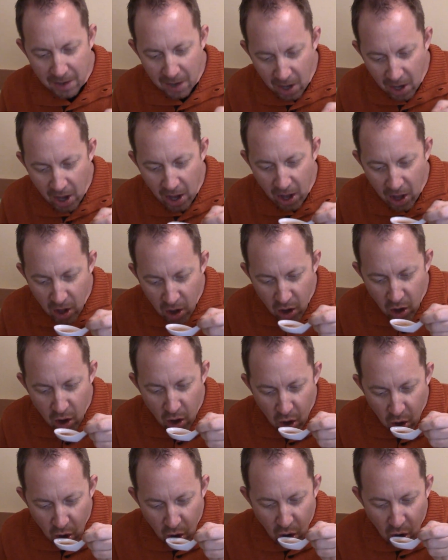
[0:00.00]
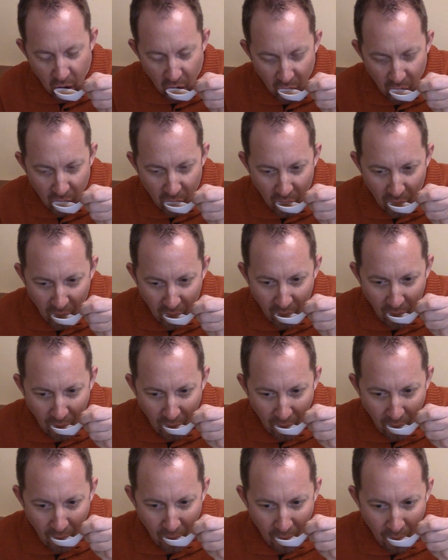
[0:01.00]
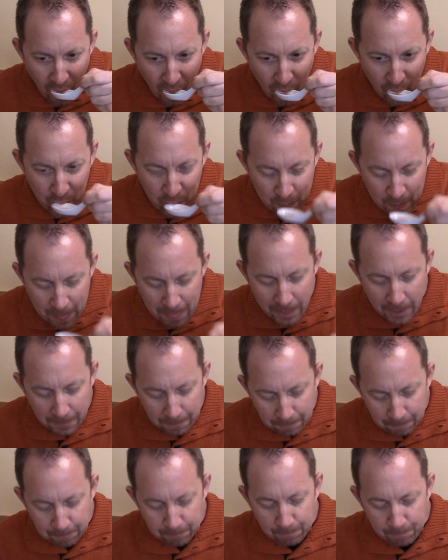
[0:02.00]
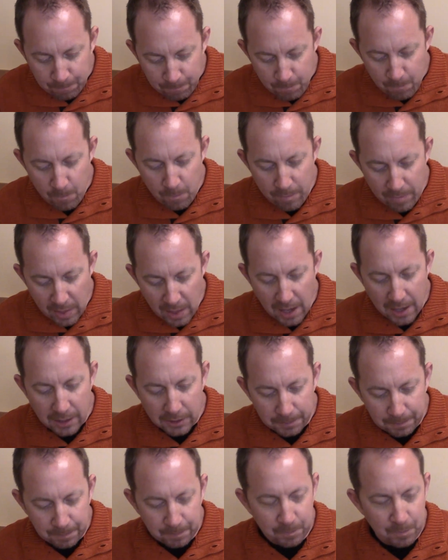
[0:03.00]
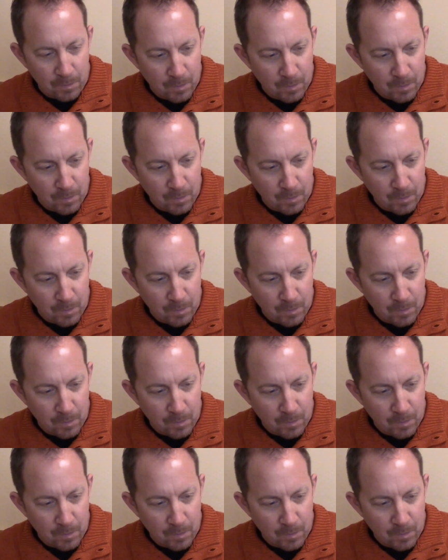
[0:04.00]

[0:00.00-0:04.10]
Is it perfect for a cold day that's like 7 degrees outside?